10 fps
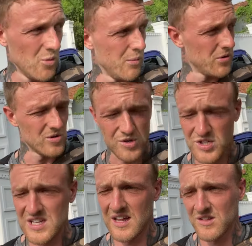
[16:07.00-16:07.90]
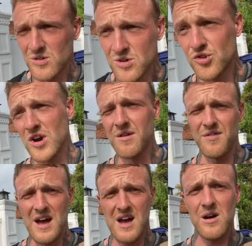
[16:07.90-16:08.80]
We've been standing on a train
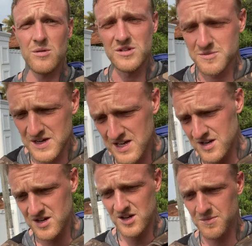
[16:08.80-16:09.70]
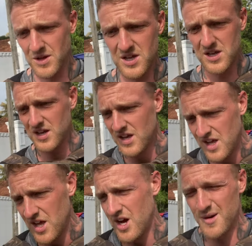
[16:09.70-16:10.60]
for hours, man. Like
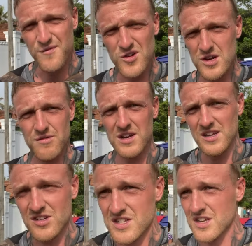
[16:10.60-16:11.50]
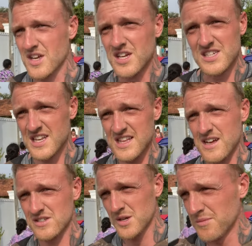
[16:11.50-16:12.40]
I'm fully ready just to sit
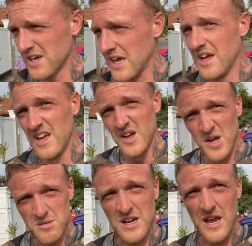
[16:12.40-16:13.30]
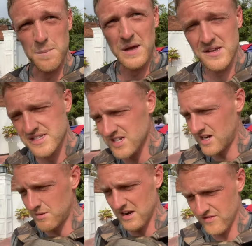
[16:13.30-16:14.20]
down somewhere. I'm gonna get a pizza,
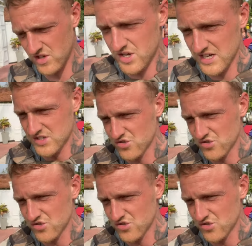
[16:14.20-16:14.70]
I'm gonna have a nice